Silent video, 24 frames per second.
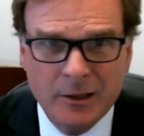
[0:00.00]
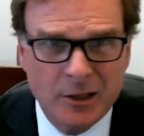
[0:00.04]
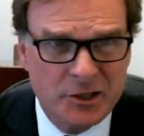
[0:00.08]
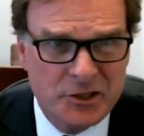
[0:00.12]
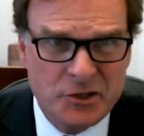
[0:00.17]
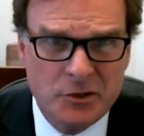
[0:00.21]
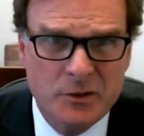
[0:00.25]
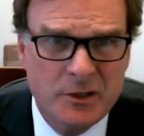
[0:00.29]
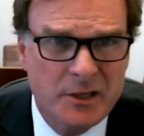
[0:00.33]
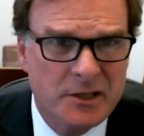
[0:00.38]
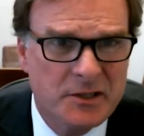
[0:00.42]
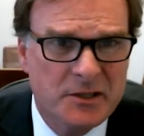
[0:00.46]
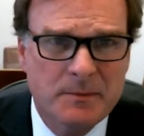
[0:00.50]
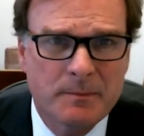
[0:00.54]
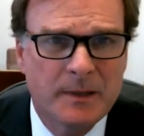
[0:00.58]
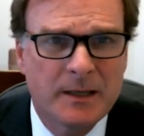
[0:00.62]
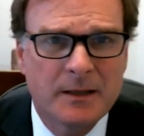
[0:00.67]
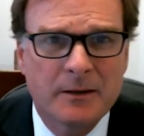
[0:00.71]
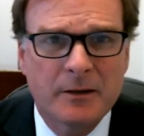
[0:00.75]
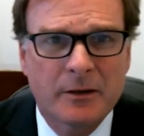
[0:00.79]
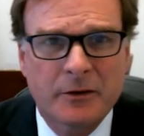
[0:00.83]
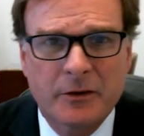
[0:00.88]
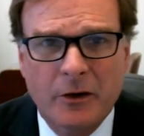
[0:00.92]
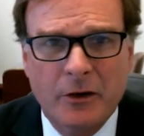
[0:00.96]
also doesn't
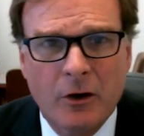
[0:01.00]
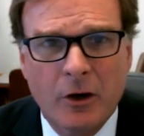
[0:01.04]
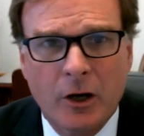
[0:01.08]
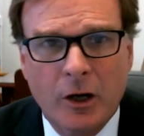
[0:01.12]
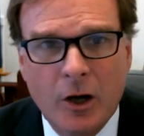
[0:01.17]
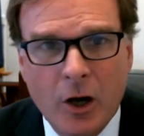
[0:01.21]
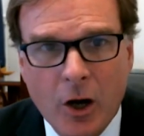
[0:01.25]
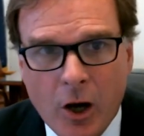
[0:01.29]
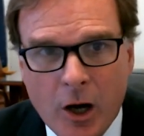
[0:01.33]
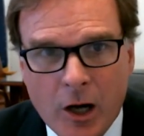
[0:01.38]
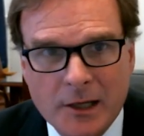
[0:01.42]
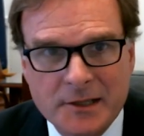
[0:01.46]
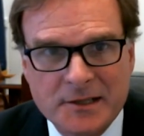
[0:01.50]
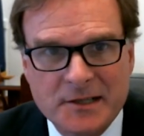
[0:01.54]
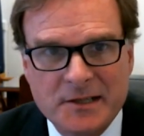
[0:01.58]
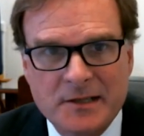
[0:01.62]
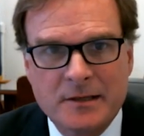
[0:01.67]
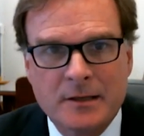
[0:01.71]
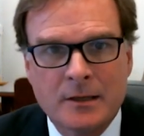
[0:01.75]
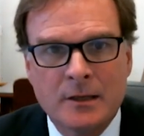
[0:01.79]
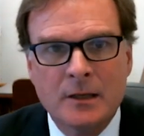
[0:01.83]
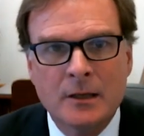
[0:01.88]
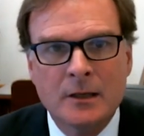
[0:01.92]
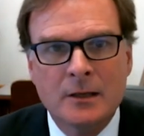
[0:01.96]
mean that there aren't costs.